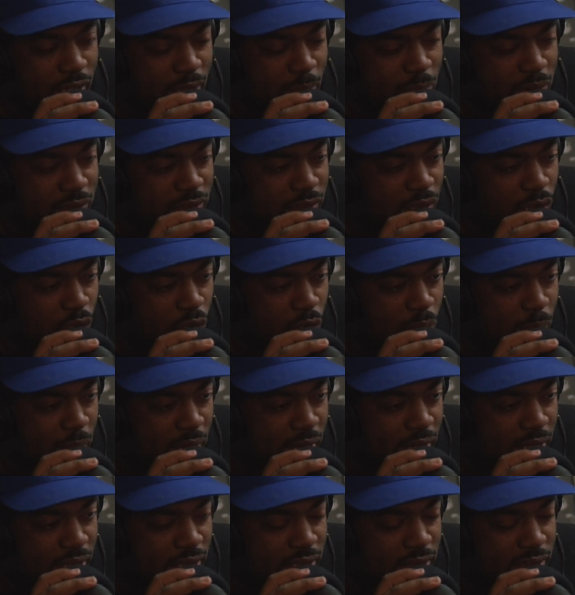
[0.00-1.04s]
episode,
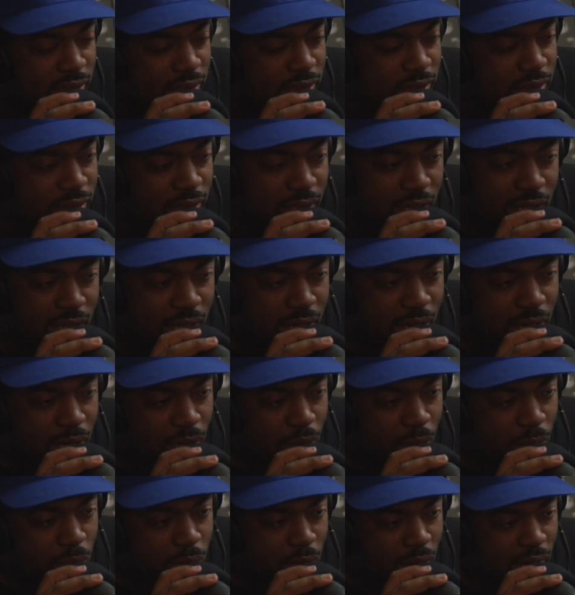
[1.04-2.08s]
man. This is
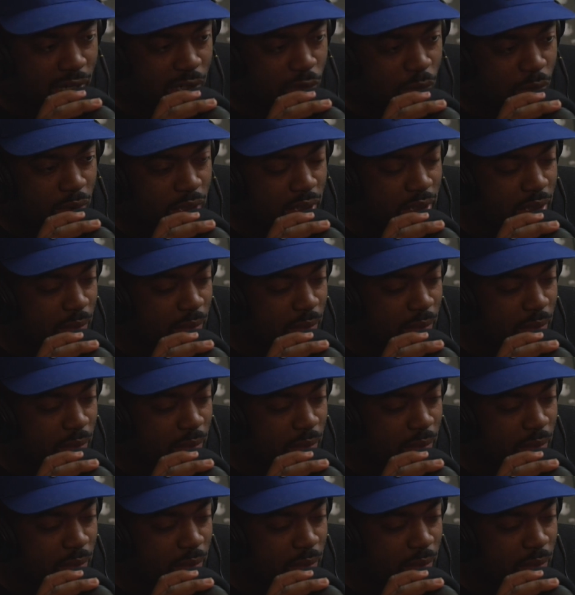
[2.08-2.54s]
probably one of